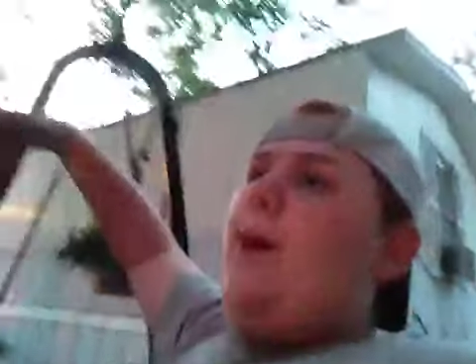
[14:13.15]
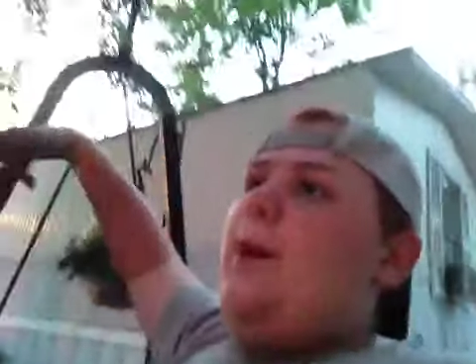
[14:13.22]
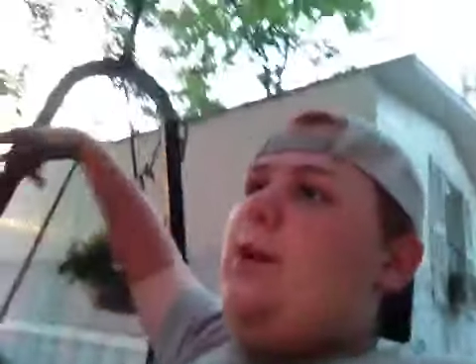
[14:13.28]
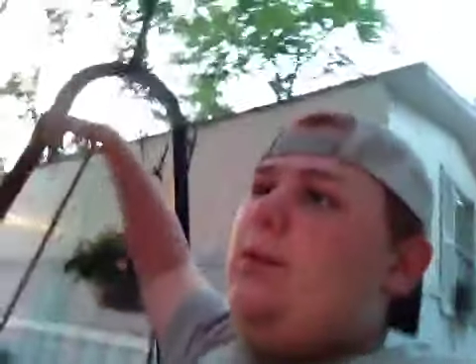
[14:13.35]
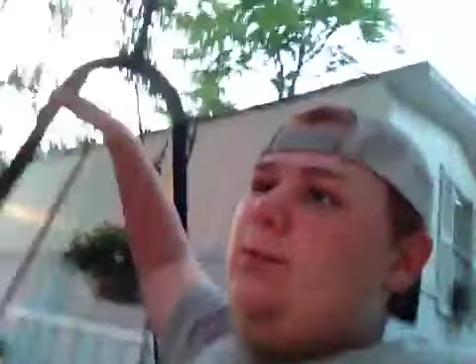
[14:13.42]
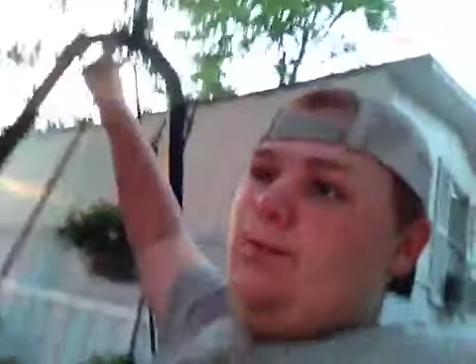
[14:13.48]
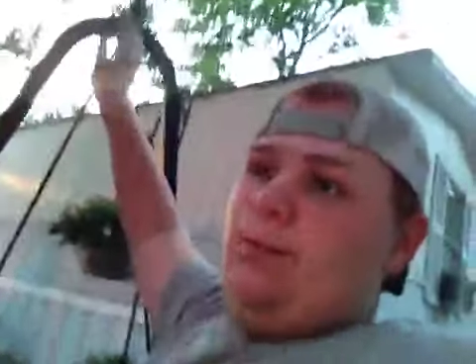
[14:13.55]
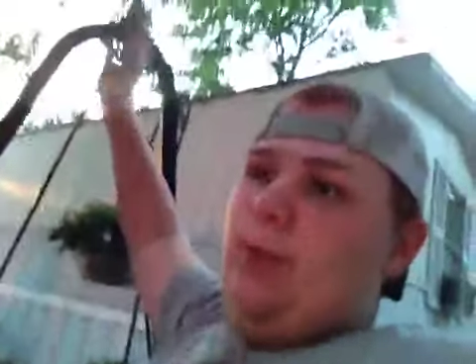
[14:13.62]
that
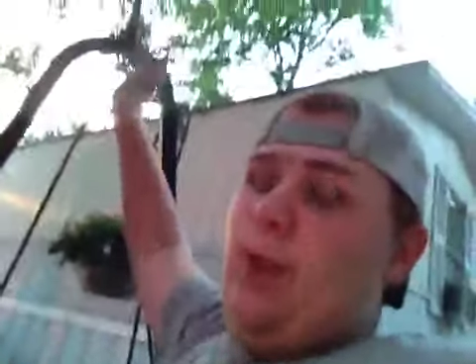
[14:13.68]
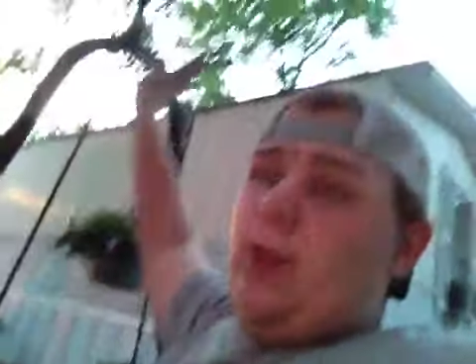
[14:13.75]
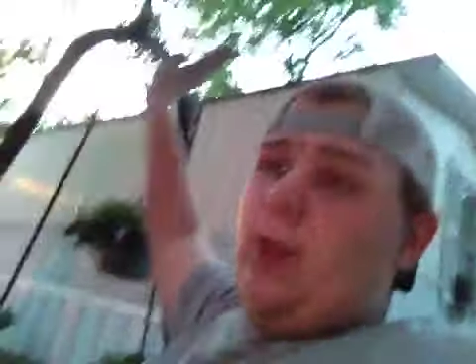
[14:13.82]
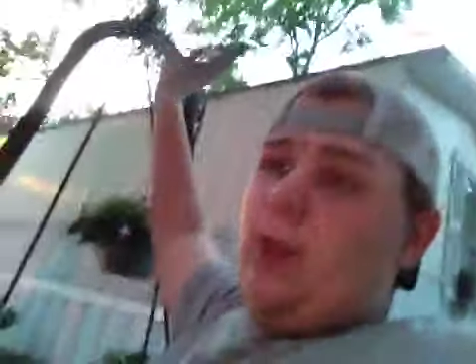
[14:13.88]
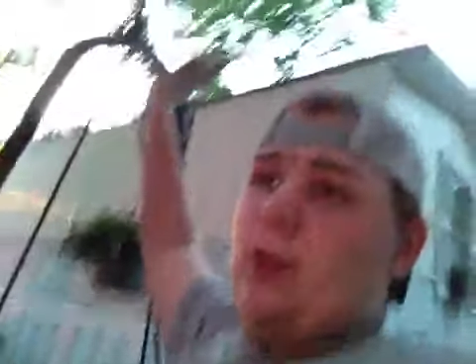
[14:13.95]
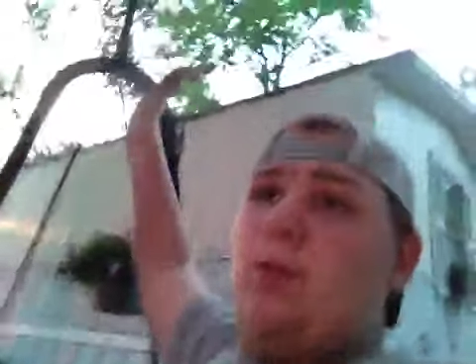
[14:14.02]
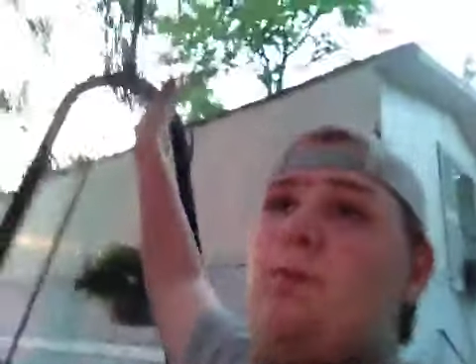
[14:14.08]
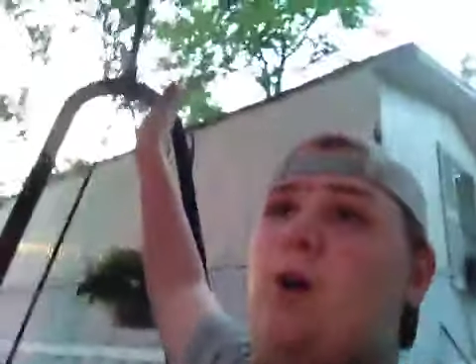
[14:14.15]
up, and
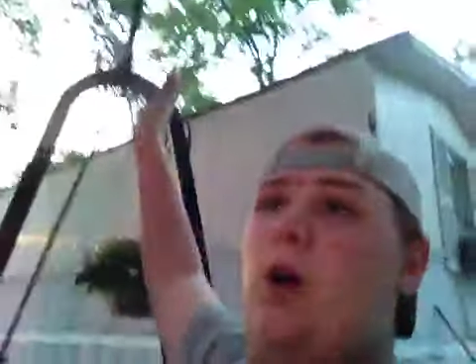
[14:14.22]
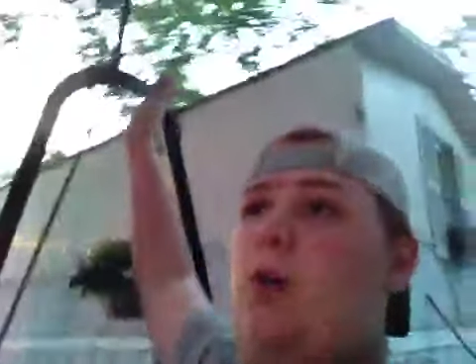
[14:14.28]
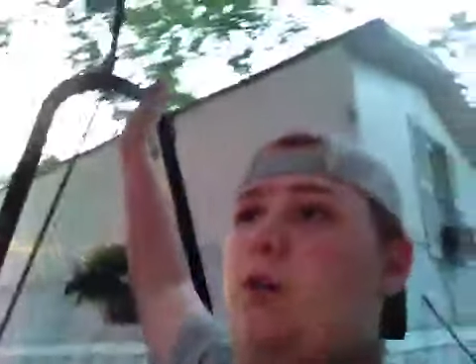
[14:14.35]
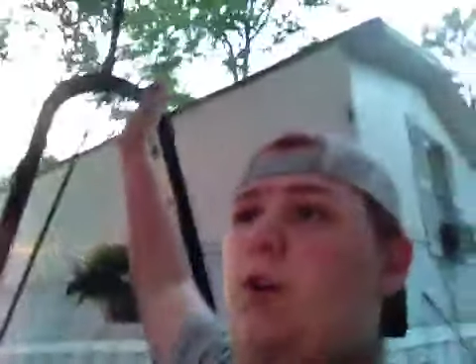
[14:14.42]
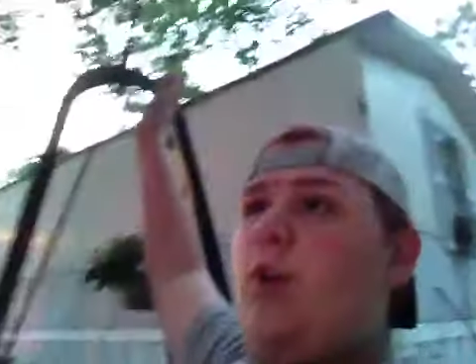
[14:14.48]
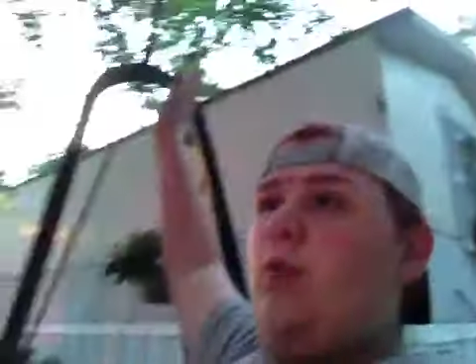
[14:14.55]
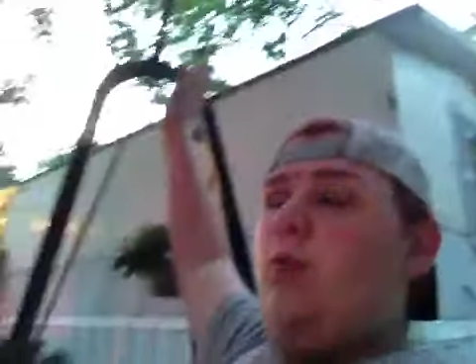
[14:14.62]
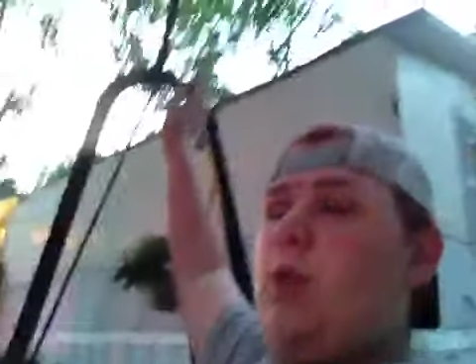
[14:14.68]
then
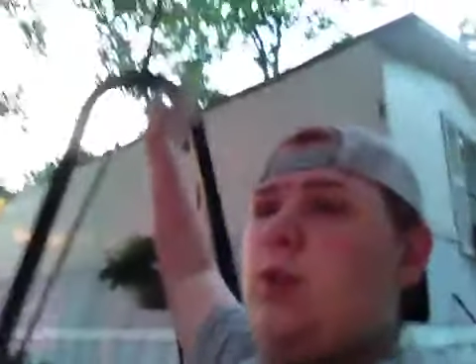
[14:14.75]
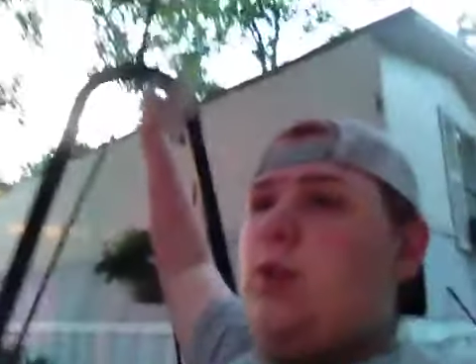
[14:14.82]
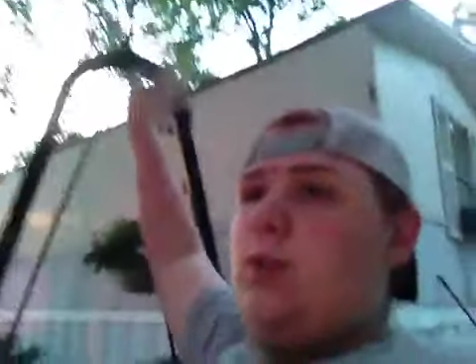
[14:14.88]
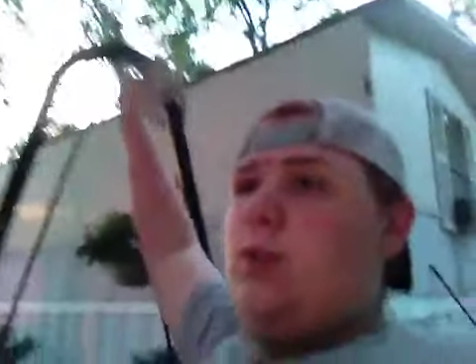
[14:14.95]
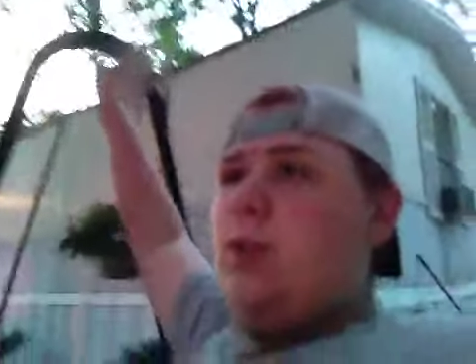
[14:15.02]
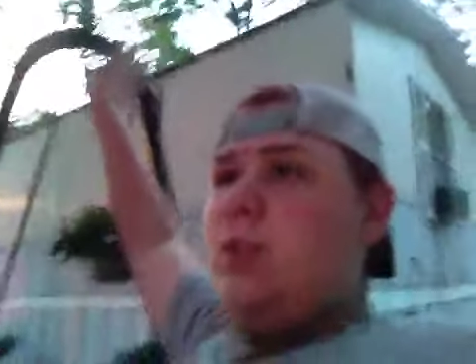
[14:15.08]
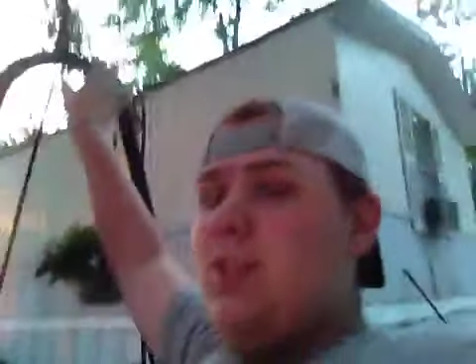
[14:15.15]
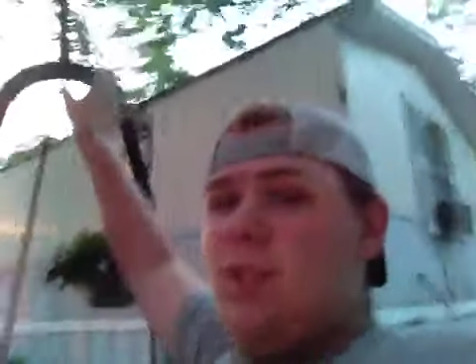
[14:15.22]
tomorrow
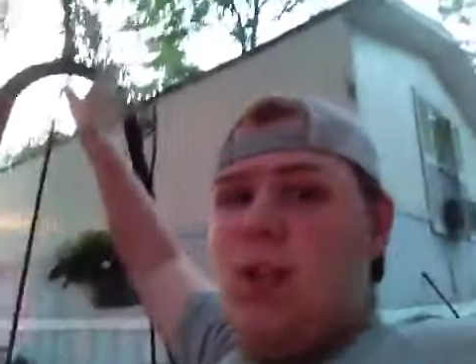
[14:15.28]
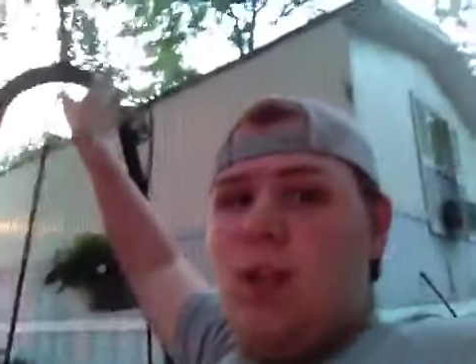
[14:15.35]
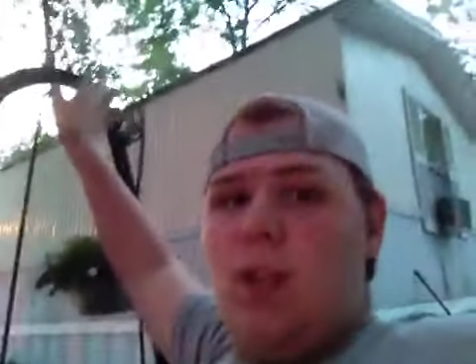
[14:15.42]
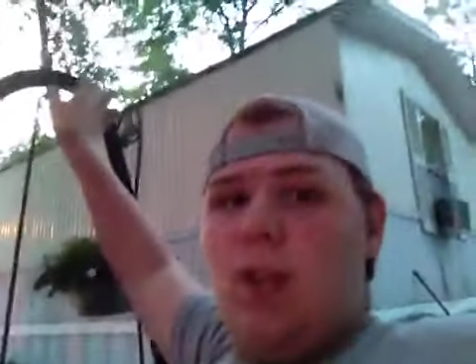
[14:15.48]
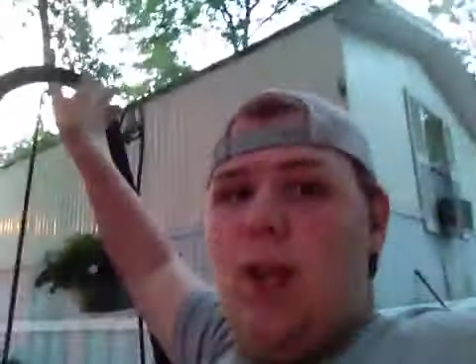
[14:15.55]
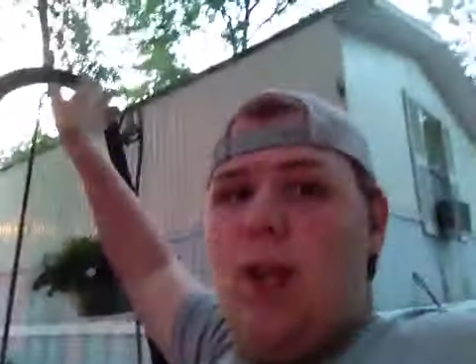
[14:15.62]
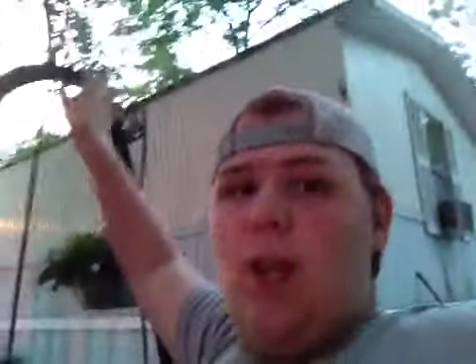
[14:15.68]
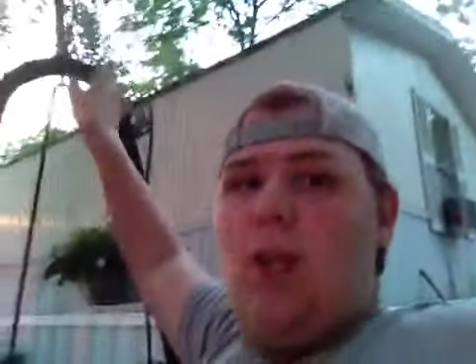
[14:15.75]
is
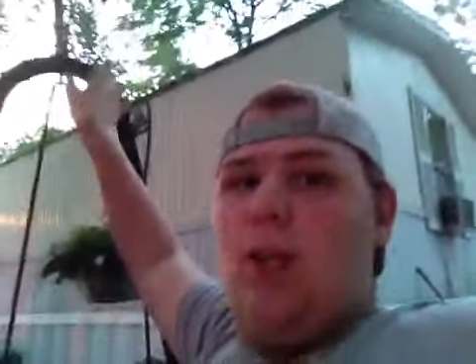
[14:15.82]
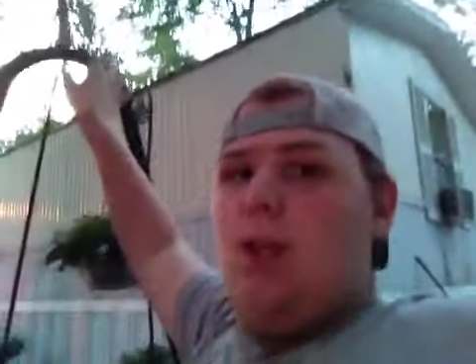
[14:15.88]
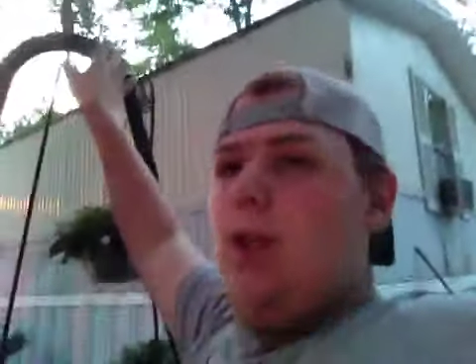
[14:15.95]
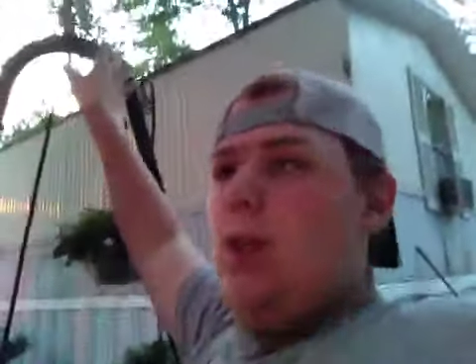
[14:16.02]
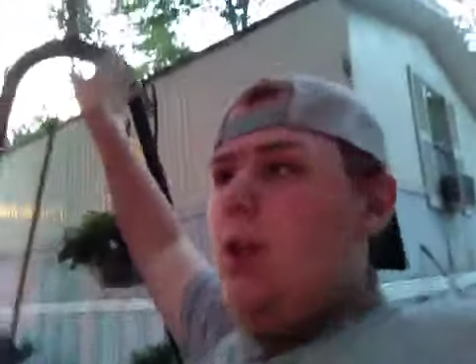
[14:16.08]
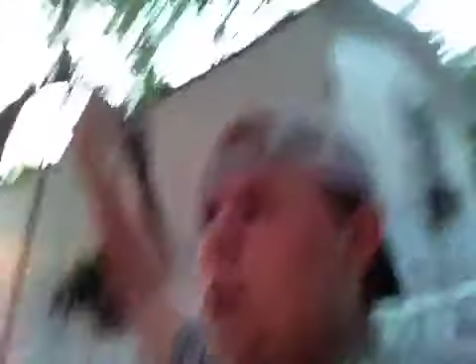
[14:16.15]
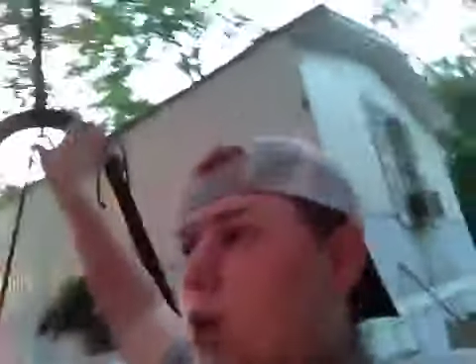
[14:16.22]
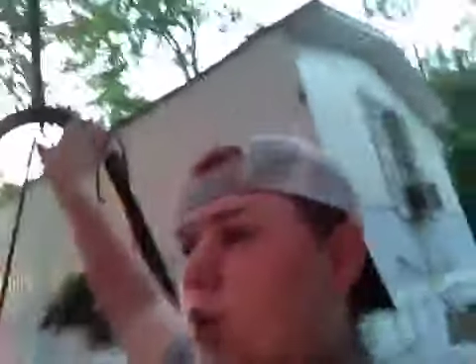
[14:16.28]
Sunday.
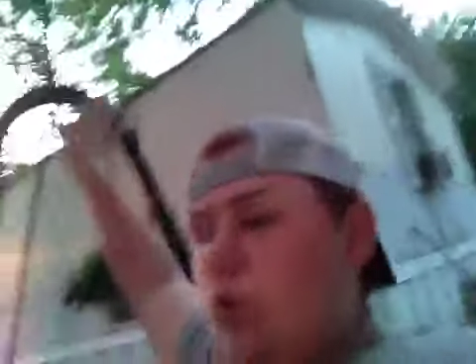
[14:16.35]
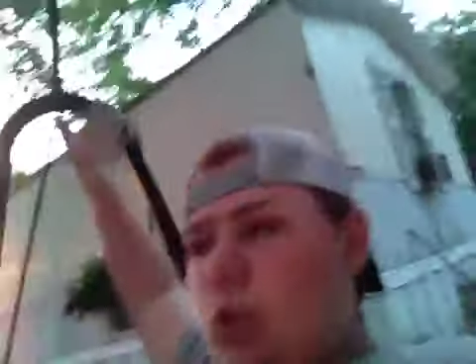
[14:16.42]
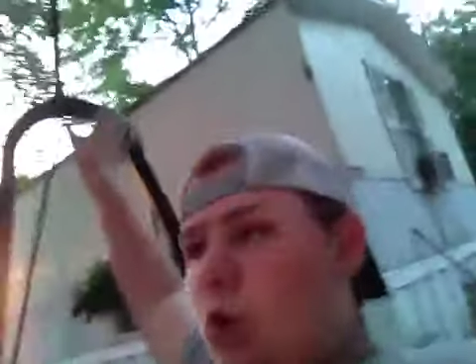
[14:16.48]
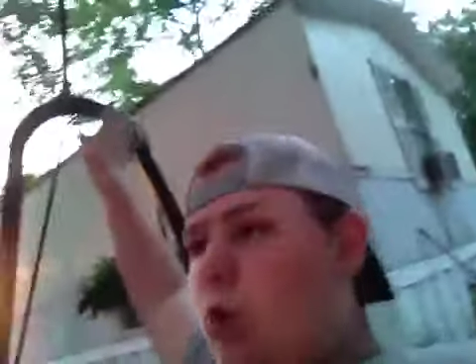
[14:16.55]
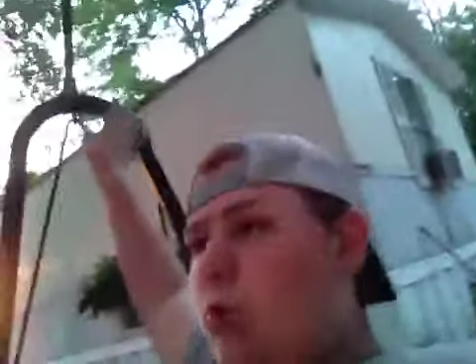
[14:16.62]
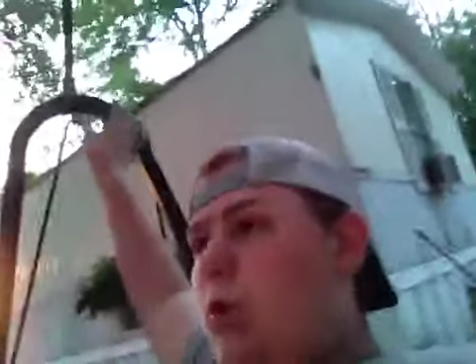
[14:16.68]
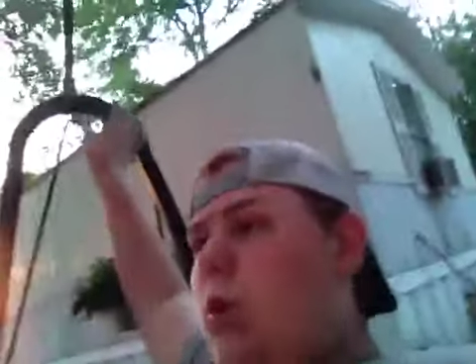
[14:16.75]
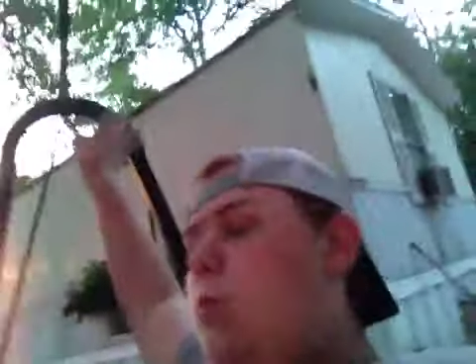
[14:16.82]

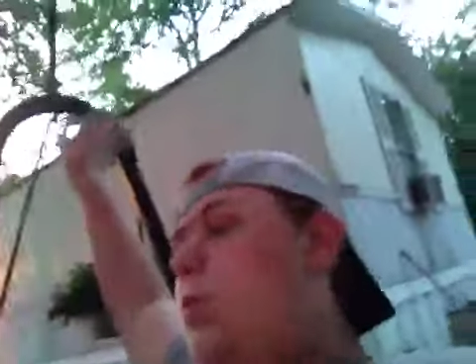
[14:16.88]
Don't know